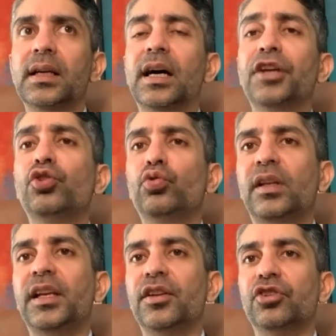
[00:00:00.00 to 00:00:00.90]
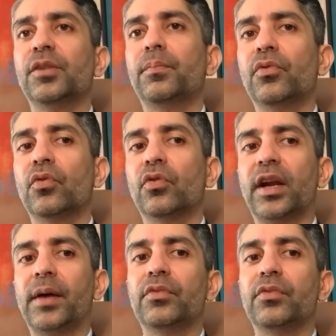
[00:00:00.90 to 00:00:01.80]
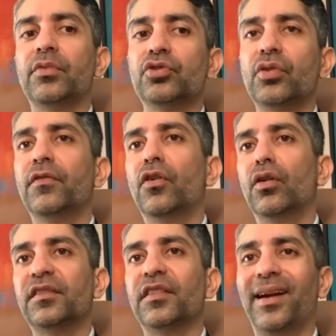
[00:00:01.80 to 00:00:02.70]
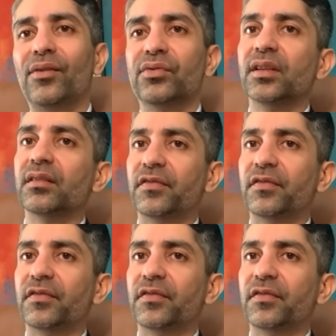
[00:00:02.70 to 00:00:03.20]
a youth leadership program which revolves around these